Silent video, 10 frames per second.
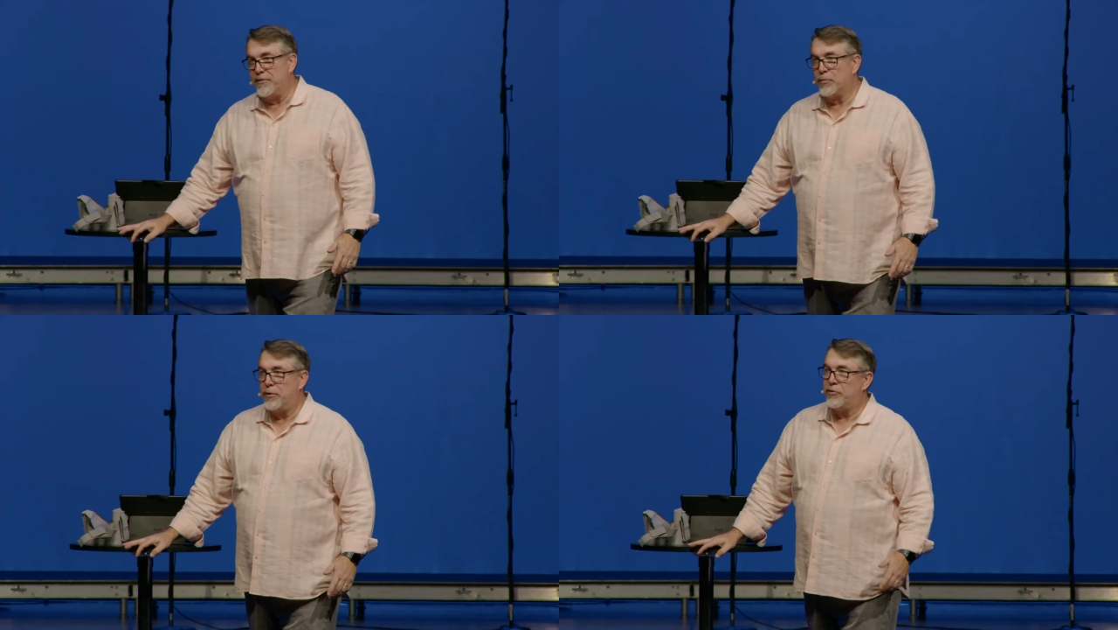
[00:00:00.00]

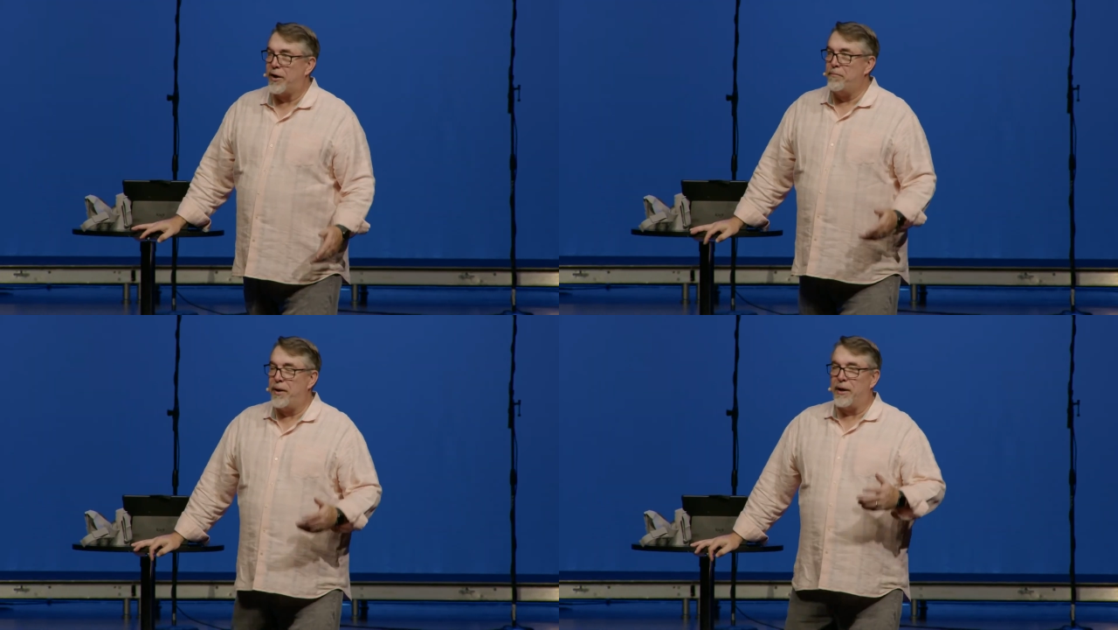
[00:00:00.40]
and we were
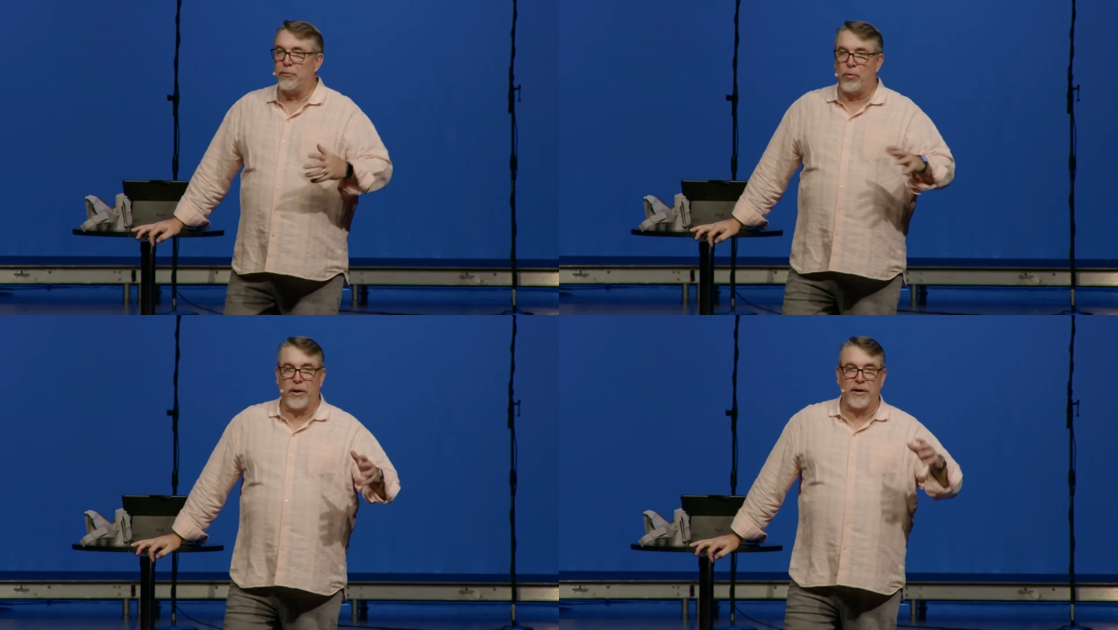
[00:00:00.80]
driving back, and
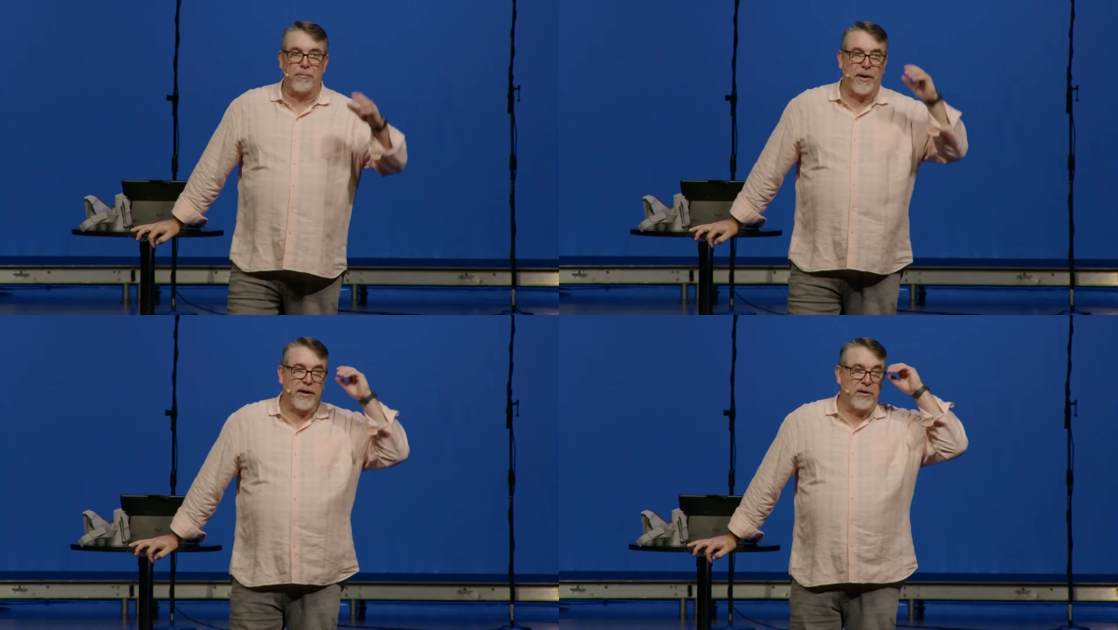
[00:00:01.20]
we wanted to get
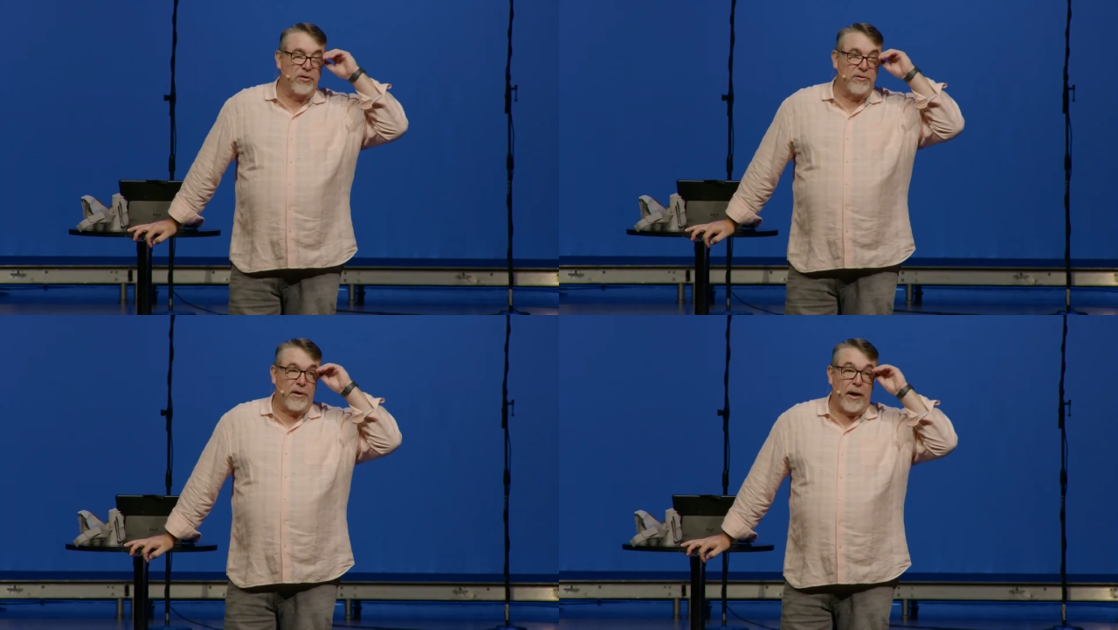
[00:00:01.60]
back in
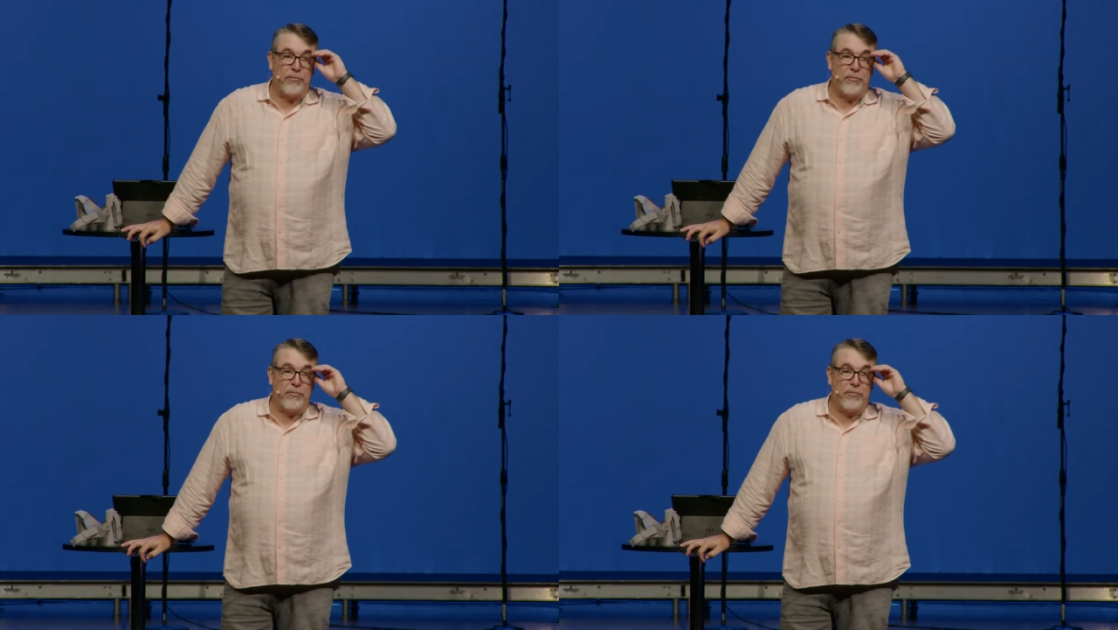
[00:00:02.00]
good time.